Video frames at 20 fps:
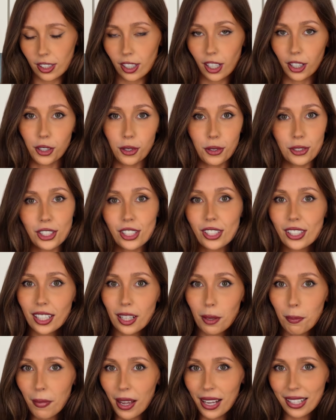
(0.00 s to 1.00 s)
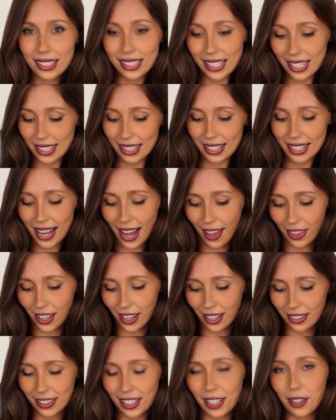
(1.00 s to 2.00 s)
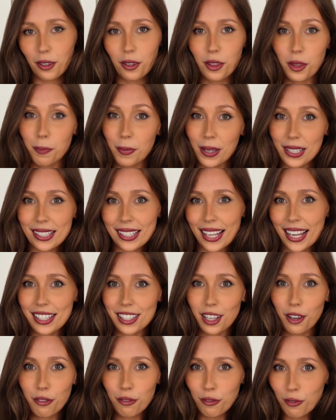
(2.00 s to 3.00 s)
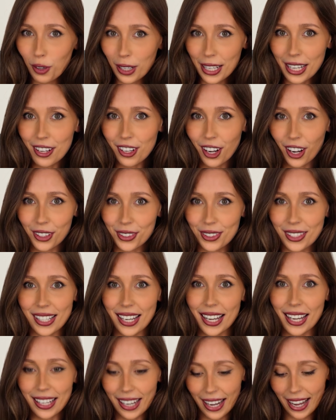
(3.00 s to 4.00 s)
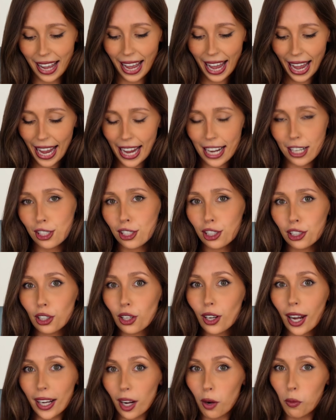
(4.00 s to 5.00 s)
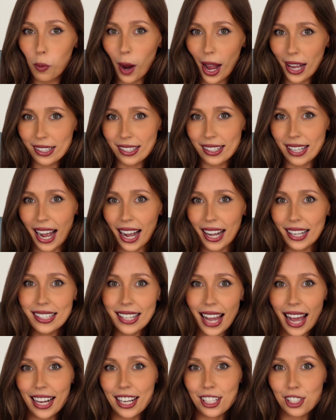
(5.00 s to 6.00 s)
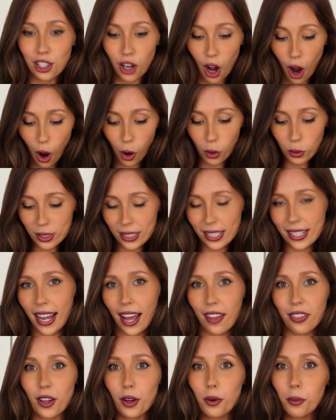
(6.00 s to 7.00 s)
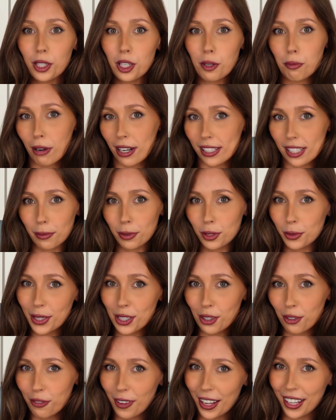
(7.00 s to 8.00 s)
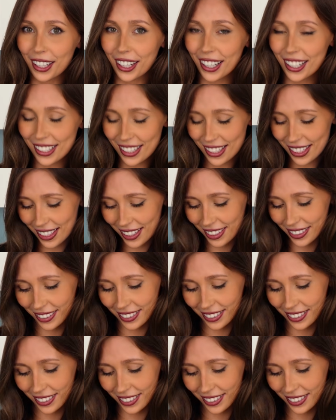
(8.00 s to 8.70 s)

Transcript: So you're just gonna mix these together until the biscuits are fully coated. It should look like a wet sand and it should hold together when you press it between your fingers.